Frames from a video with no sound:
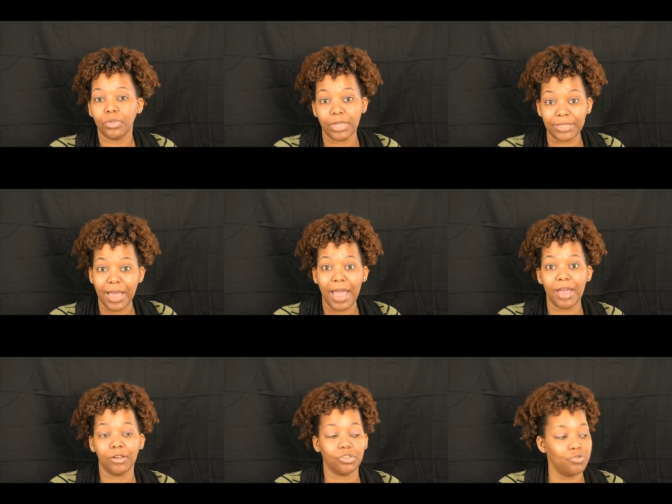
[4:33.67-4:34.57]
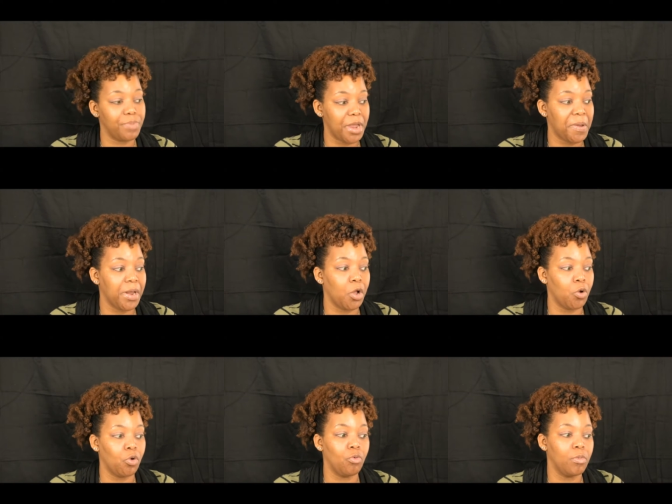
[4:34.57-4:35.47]
Yes, I had a two-parent
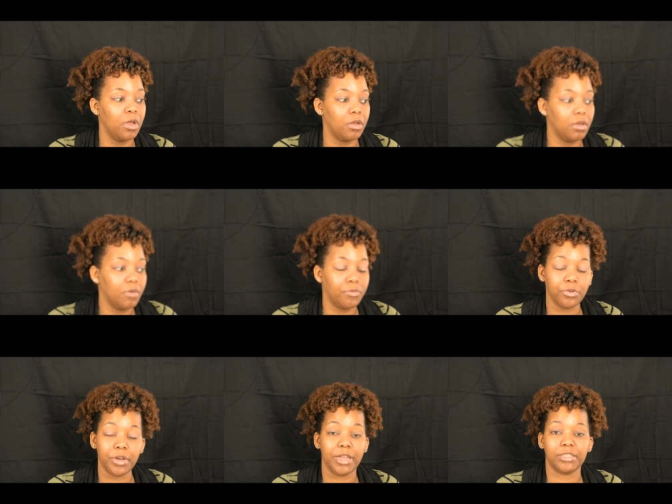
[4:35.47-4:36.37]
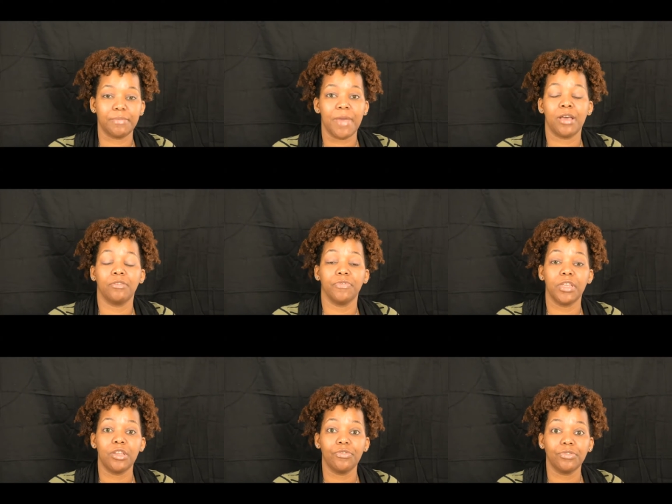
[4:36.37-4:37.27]
home for X amount of
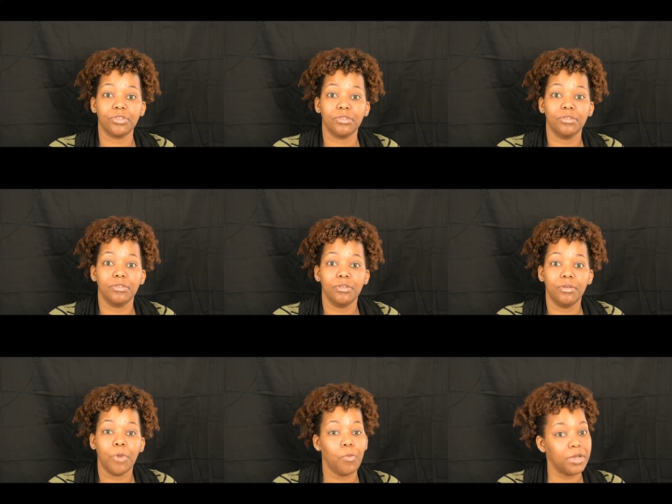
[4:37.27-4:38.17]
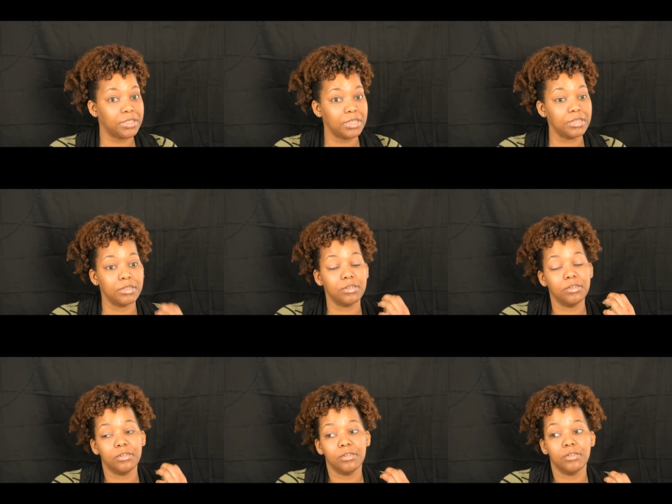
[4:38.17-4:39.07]
years, but was it
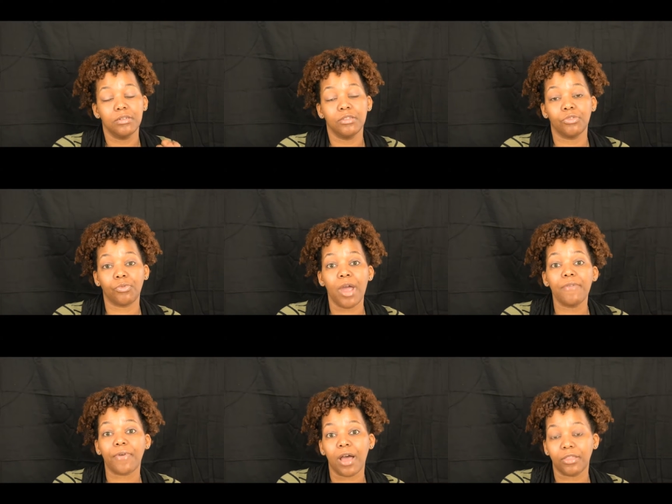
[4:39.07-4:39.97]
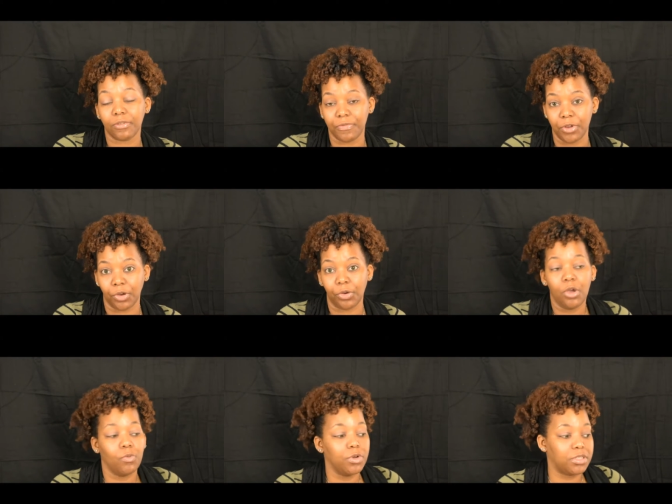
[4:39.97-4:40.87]
the right father figure?
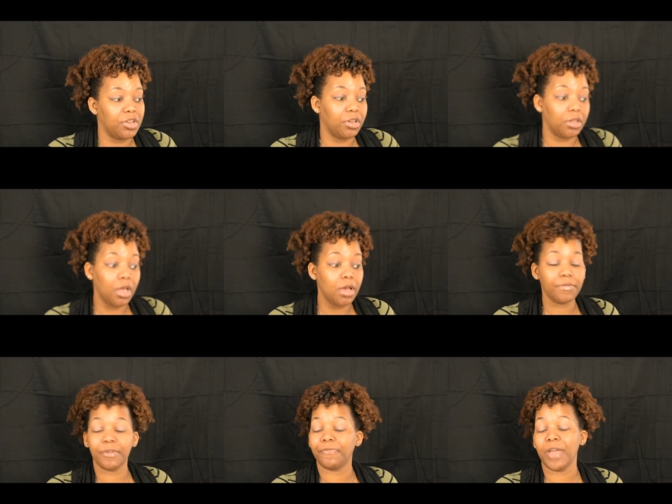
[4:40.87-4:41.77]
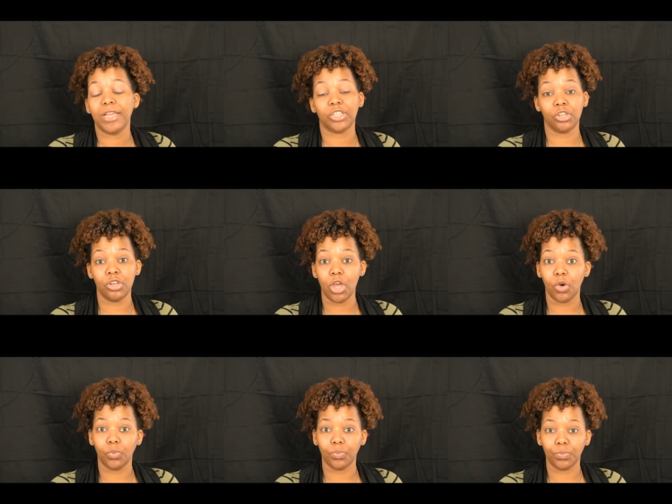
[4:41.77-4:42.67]
Was there love and affection?
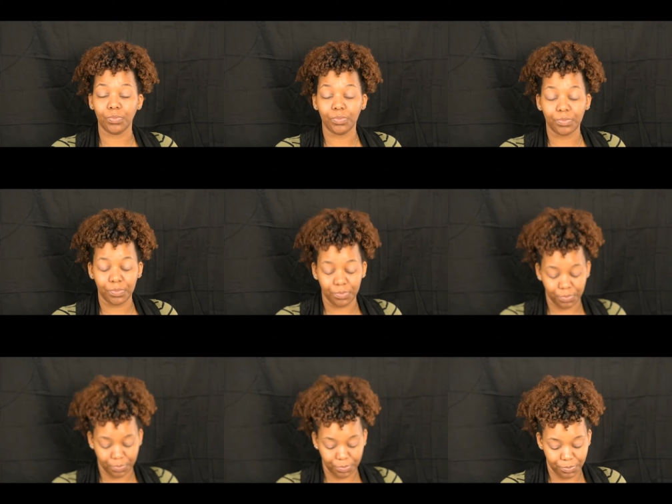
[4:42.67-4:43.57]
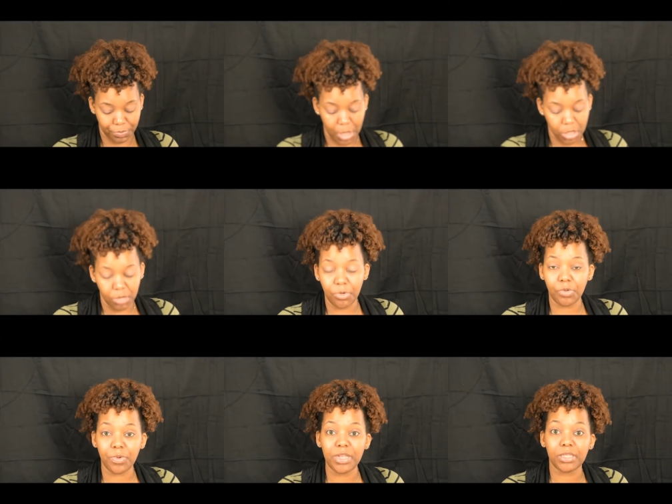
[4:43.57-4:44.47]
No. So I'm
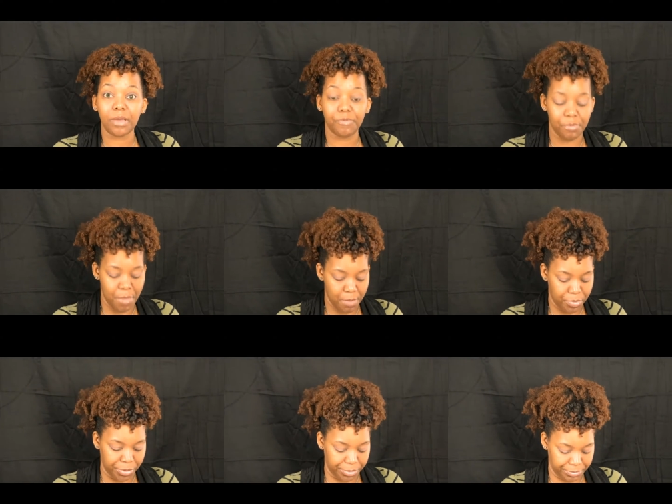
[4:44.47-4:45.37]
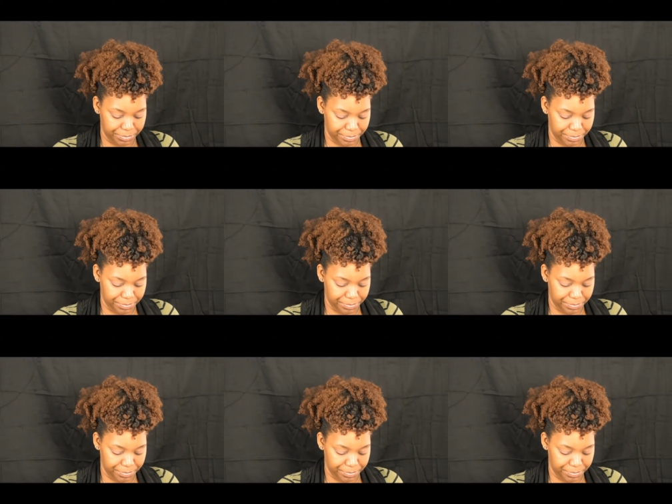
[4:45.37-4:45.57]
going to read something from my book.